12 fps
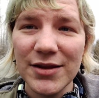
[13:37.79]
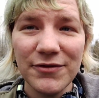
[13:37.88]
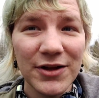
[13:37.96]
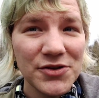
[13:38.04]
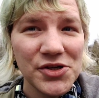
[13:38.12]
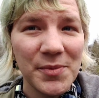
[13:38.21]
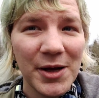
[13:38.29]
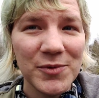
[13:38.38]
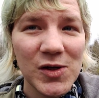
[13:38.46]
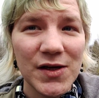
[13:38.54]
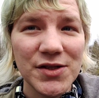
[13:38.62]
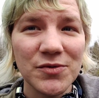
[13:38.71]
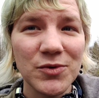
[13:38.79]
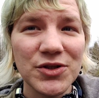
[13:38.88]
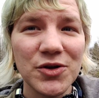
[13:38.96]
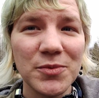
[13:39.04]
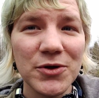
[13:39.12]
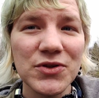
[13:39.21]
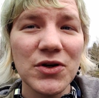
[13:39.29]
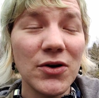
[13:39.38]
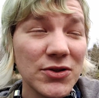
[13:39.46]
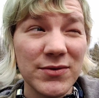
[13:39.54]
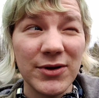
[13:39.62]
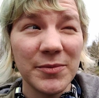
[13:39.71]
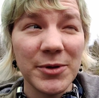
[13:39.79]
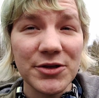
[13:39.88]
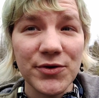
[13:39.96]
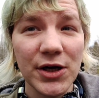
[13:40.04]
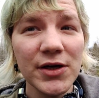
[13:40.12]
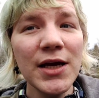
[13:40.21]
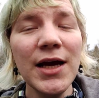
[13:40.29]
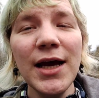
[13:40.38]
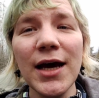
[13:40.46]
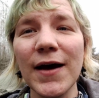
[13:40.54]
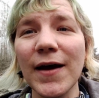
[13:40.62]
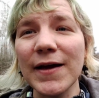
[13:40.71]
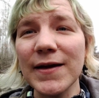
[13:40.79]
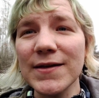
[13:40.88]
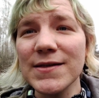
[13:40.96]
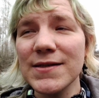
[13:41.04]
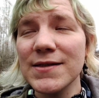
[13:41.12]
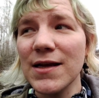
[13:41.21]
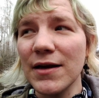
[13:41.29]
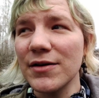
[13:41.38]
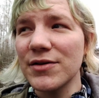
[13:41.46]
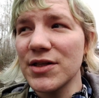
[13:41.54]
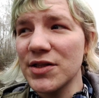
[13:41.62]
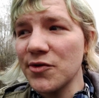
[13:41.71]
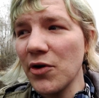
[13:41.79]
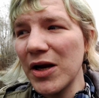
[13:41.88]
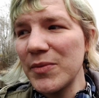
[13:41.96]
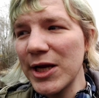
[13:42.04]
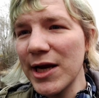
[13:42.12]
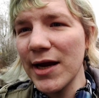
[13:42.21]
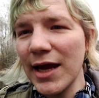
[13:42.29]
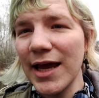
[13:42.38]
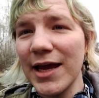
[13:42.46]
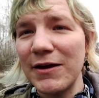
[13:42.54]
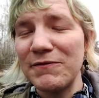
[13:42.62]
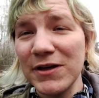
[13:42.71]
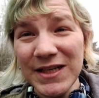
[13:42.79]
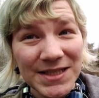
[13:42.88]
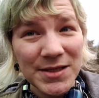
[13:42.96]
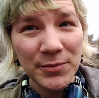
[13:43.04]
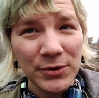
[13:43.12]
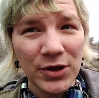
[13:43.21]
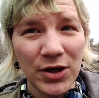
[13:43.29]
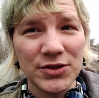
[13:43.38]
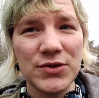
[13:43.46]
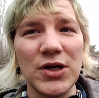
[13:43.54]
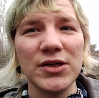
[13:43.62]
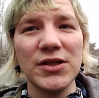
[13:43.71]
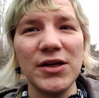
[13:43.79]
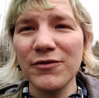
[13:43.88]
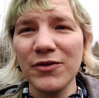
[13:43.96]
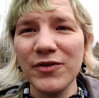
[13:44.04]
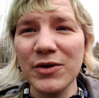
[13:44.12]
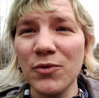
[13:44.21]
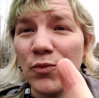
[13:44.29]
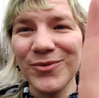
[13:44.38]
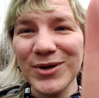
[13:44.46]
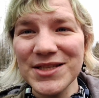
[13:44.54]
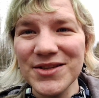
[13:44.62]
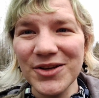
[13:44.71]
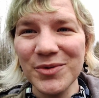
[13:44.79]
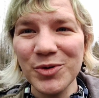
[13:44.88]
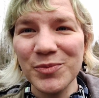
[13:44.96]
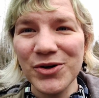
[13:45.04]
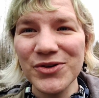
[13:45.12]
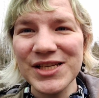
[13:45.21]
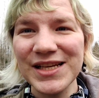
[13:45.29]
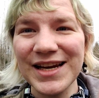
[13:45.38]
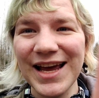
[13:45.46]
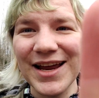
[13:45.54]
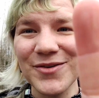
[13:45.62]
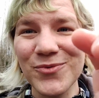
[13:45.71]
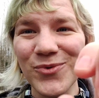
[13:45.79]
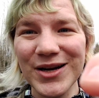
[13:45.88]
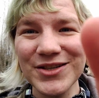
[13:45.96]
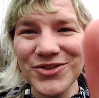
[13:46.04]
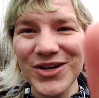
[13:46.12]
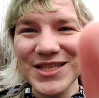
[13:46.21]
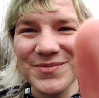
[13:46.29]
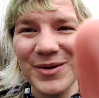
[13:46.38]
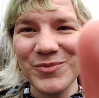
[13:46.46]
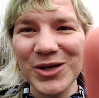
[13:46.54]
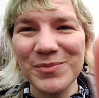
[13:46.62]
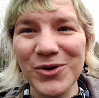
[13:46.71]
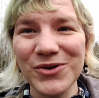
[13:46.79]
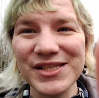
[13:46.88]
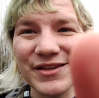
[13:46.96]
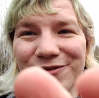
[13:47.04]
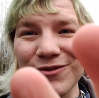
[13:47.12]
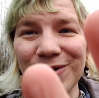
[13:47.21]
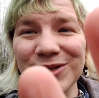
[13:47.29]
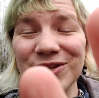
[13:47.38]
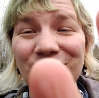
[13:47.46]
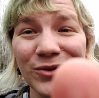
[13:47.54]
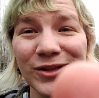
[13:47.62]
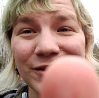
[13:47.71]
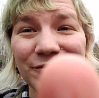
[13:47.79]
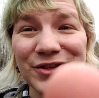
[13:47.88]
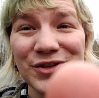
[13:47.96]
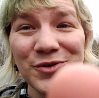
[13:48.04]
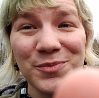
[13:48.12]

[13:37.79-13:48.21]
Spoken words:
the fellowship application, which I'll post also on the Patreon, is describing a very simple construct involving 1 soluble protein and 1 transmembrane protein for a total of 2